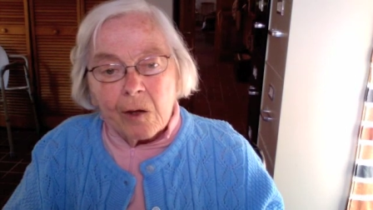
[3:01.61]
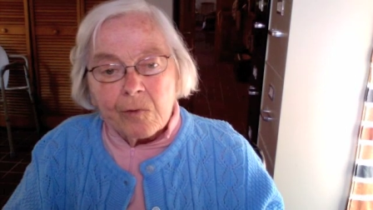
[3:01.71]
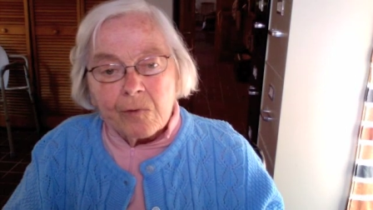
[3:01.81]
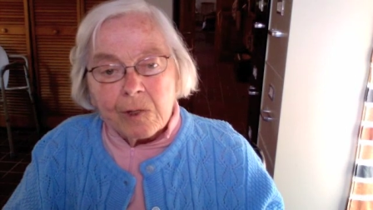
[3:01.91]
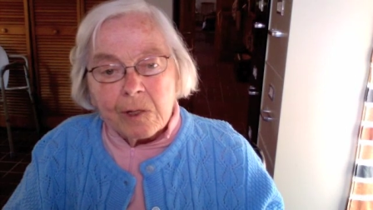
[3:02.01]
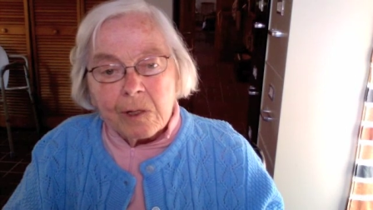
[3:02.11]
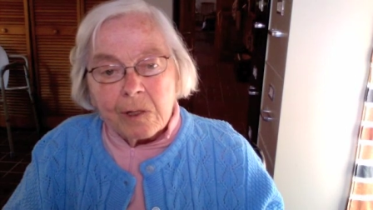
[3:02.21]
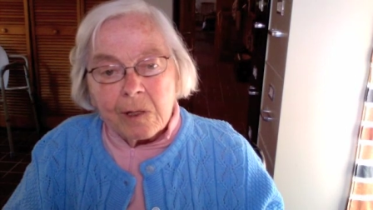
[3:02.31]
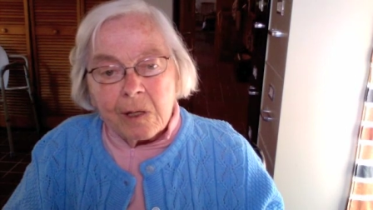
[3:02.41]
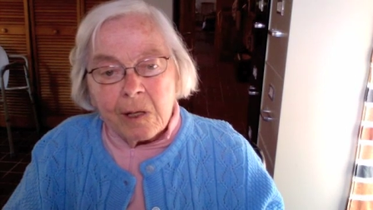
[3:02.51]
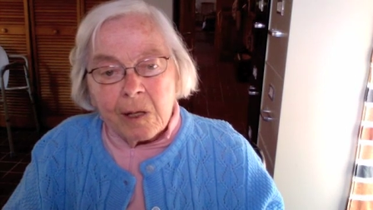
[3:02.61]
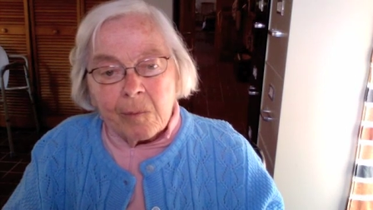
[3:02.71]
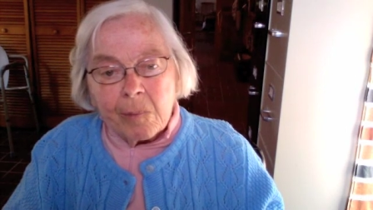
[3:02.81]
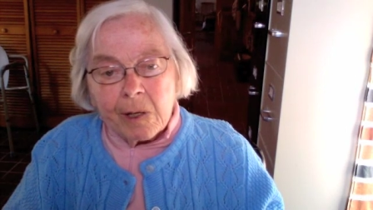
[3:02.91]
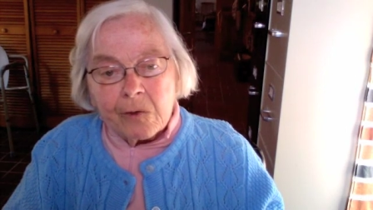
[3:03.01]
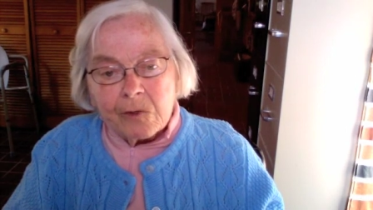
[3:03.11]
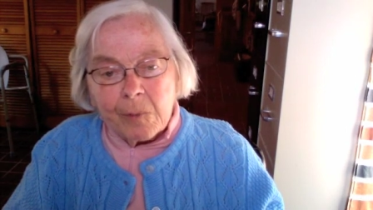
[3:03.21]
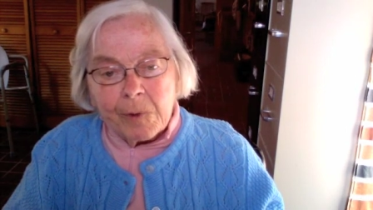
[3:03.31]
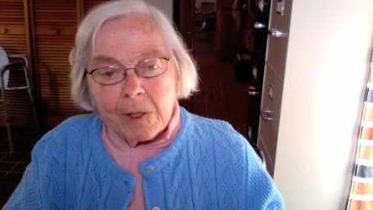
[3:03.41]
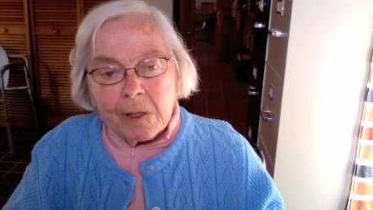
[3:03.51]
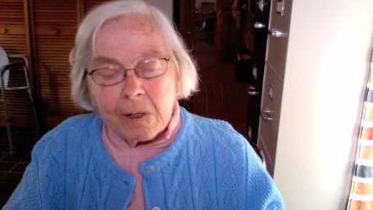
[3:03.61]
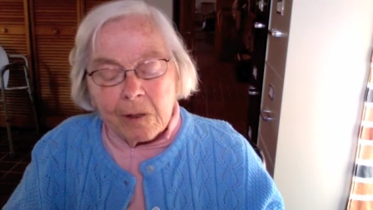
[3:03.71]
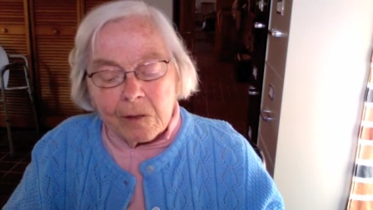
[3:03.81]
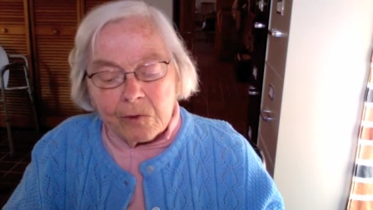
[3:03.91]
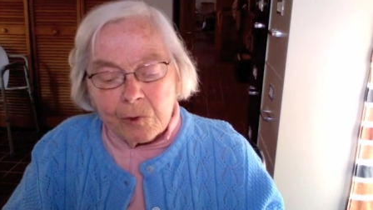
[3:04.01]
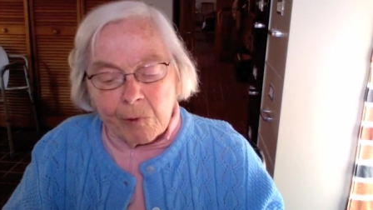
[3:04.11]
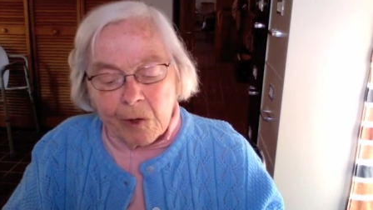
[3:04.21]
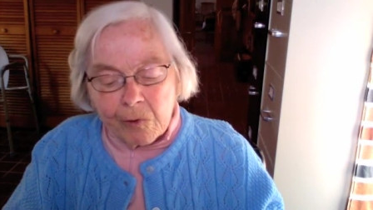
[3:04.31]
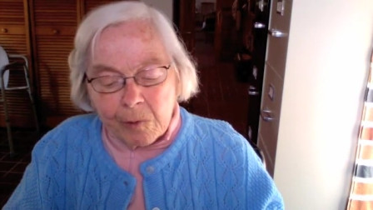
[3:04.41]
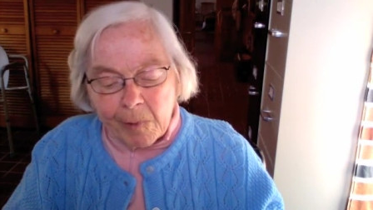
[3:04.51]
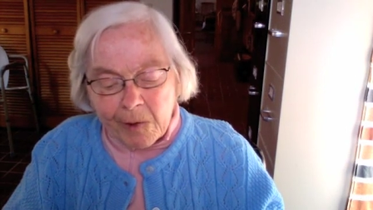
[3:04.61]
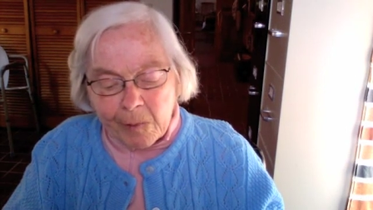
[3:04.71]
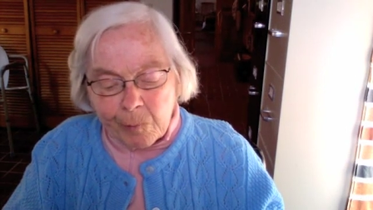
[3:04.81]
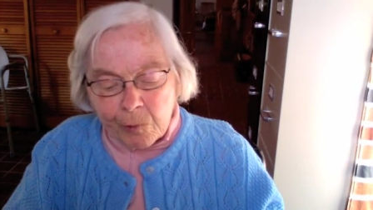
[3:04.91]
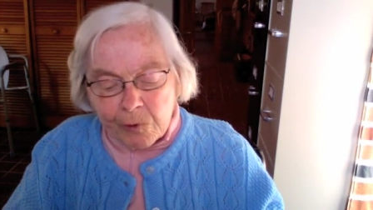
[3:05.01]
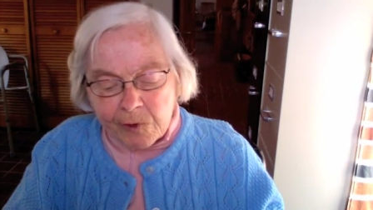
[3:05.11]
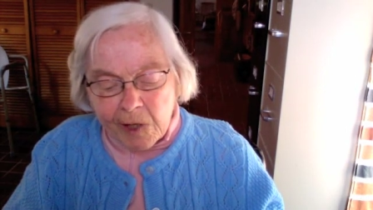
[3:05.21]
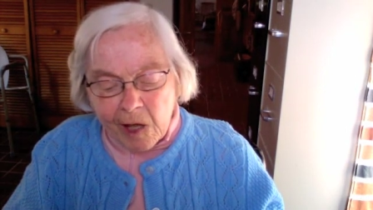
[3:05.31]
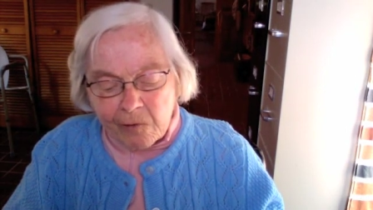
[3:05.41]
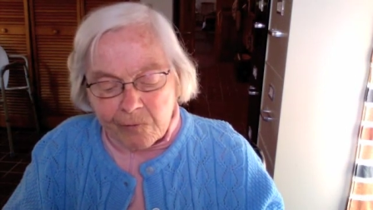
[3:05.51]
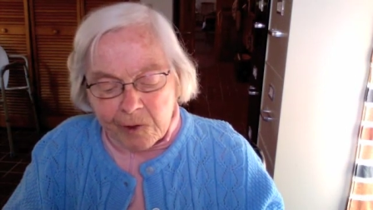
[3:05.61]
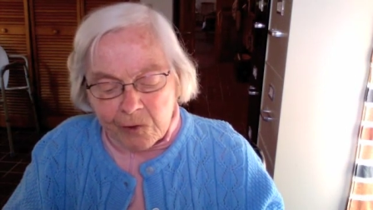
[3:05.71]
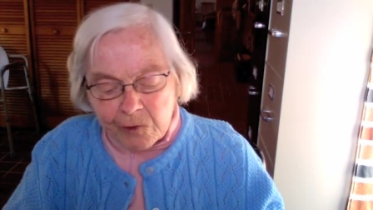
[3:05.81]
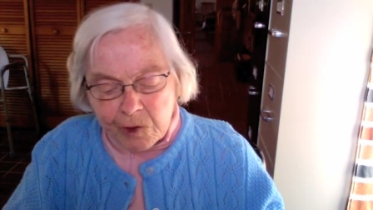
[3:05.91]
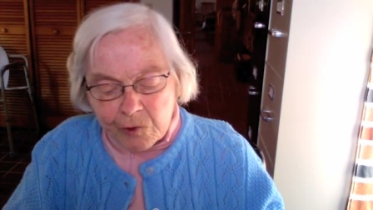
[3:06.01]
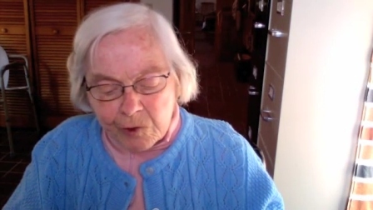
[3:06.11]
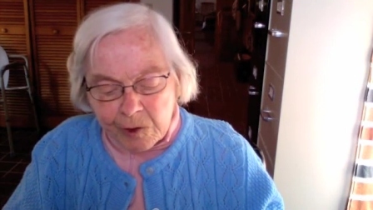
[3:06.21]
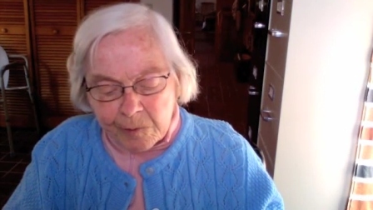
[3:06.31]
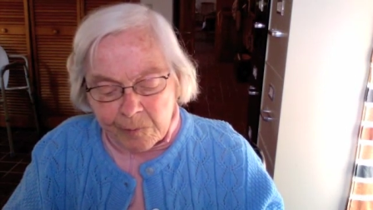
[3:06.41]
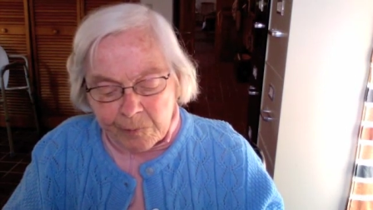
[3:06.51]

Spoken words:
out of it, but as something surrounded by the Buddha's life and his teaching.